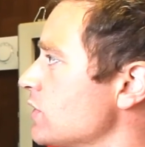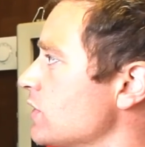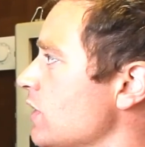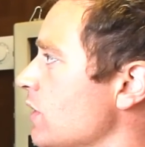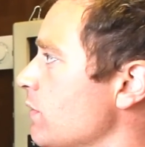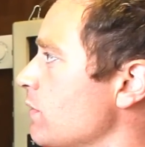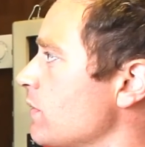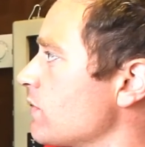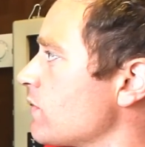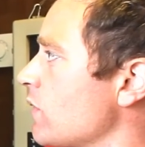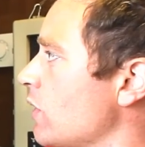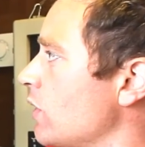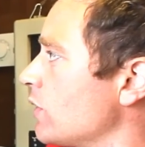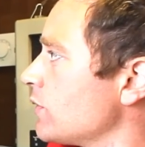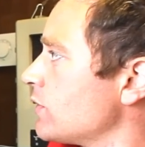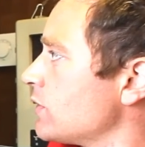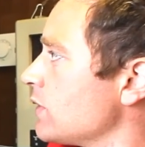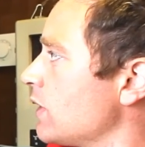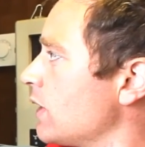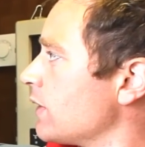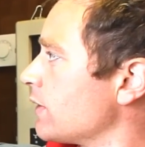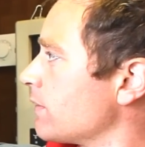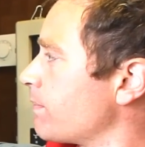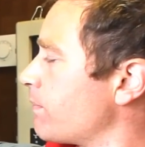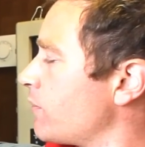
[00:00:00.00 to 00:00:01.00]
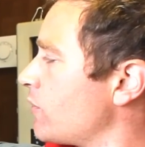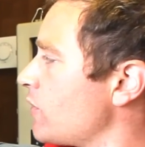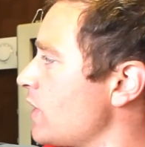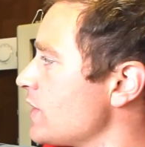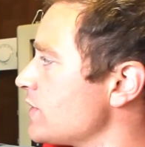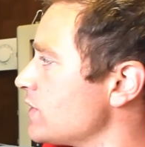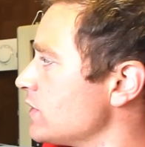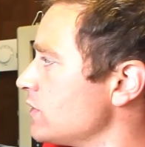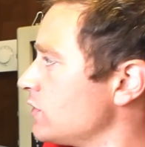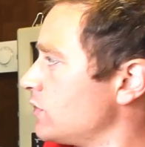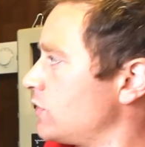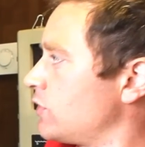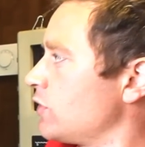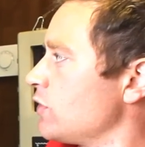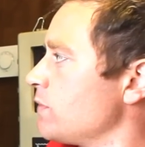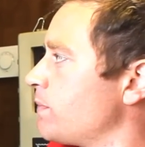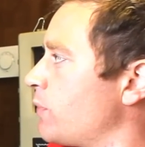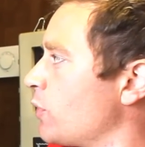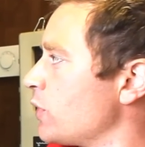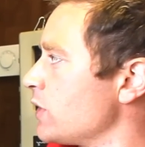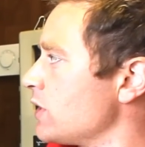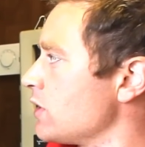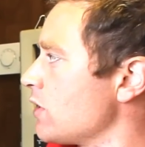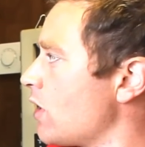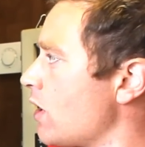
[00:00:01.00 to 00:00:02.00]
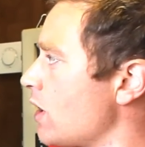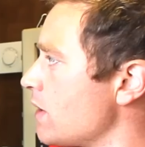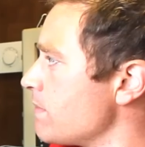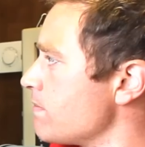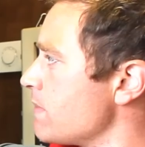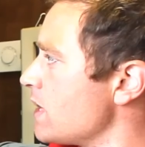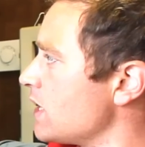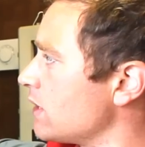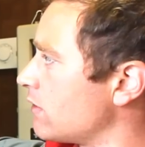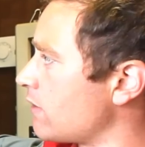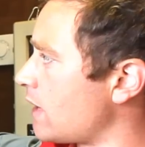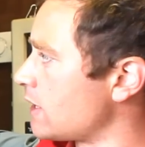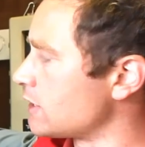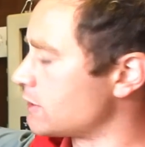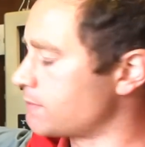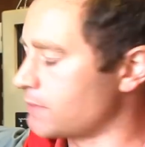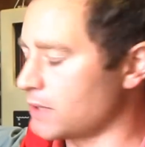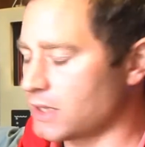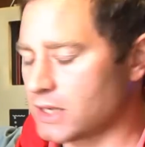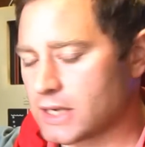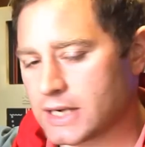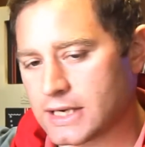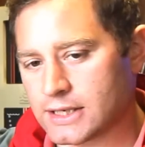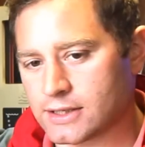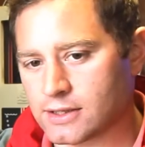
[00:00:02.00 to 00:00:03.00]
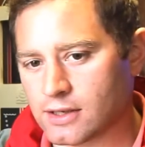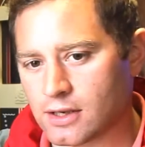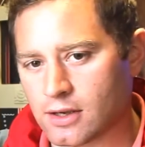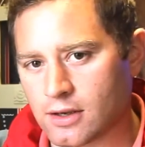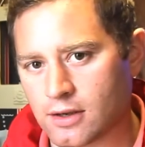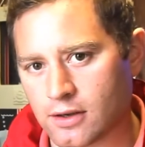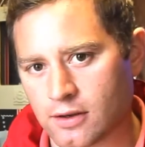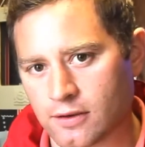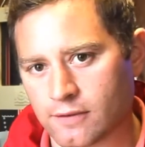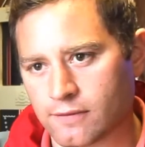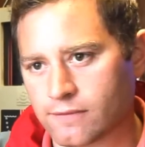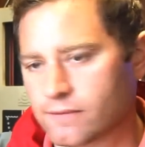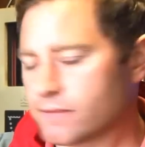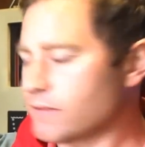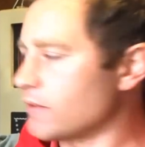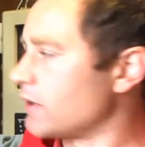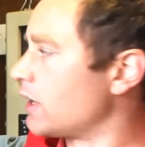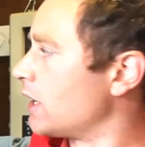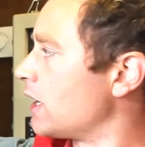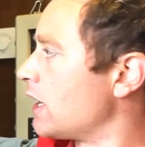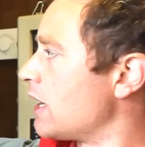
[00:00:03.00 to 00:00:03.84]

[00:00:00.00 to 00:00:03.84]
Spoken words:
So we've got at the present 2.9 milligrams per litre of